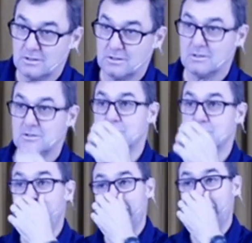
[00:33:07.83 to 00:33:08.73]
to be
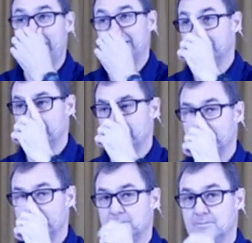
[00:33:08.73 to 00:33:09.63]
pregnant
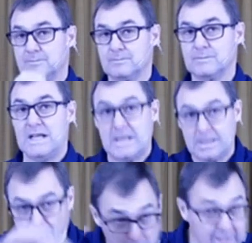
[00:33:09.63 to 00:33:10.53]
in a
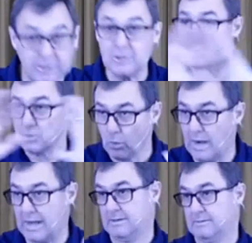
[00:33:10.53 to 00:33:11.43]
miraculous way.
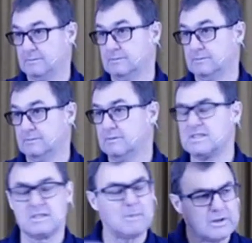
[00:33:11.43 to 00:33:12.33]
There's
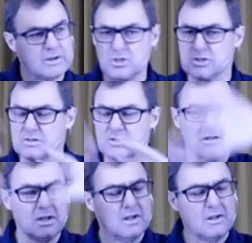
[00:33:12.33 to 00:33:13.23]
some other notions and
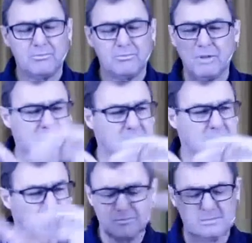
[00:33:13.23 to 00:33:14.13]
things,
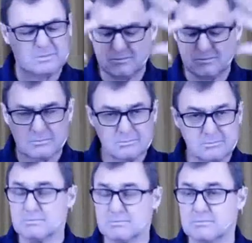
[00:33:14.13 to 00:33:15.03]

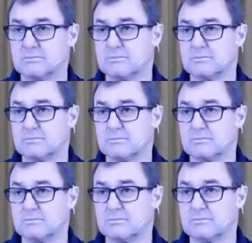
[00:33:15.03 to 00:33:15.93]
you know,
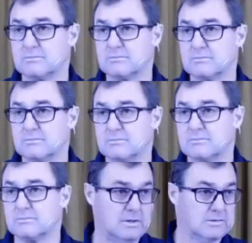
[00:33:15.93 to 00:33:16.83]
it was
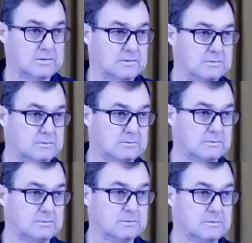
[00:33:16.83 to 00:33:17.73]
miraculous.
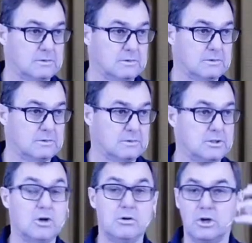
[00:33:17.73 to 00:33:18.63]
No
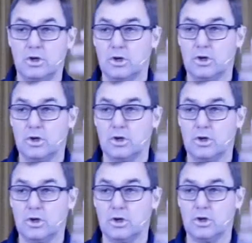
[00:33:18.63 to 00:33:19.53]
human
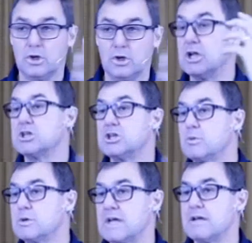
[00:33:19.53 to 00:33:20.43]
intervention. She was
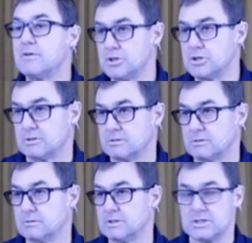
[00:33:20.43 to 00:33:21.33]
a virgin.
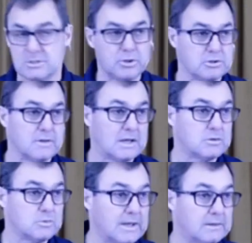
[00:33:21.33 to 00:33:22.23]
Let's just put it to you that way.